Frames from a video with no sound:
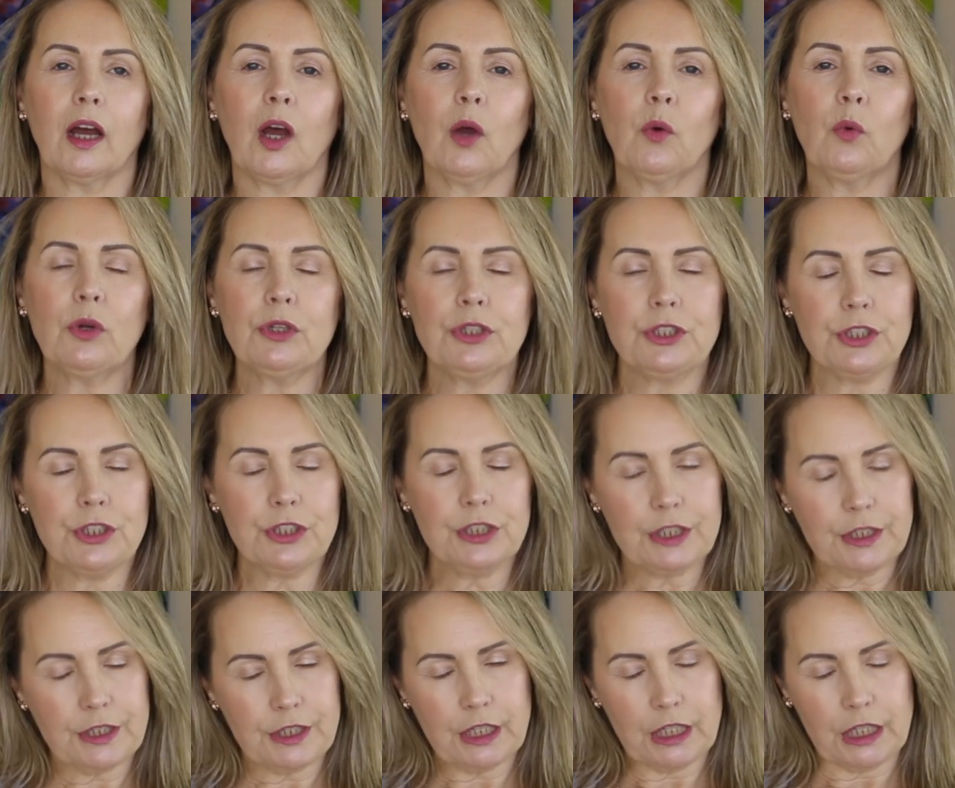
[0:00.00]
I want you
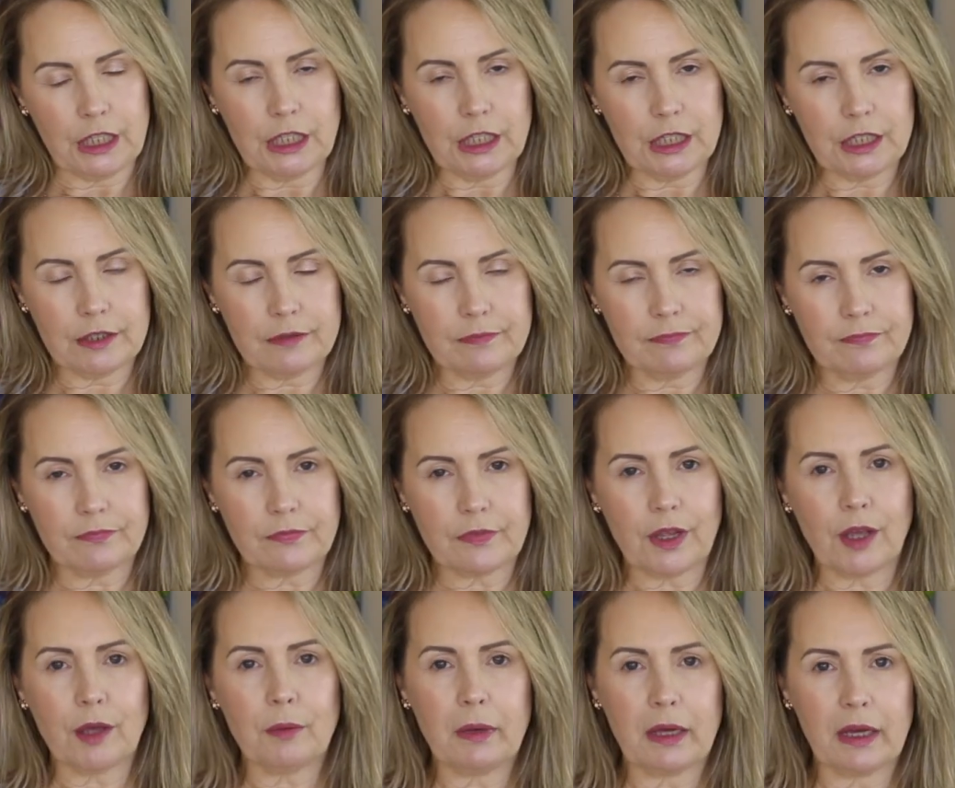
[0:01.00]
to think
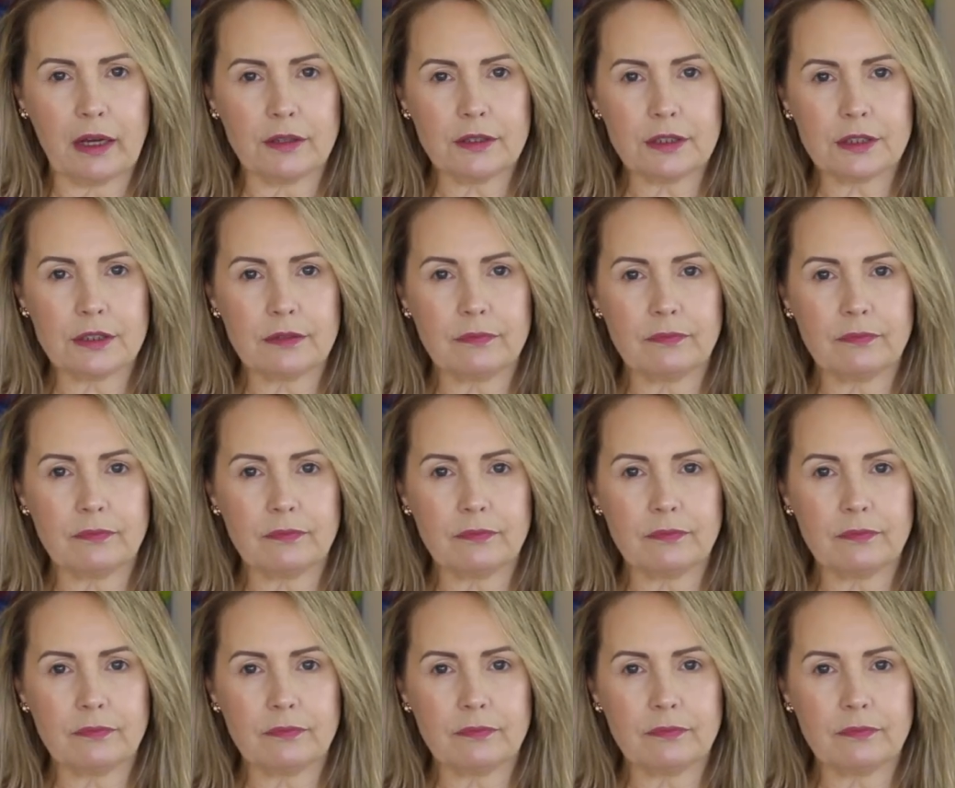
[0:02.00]
about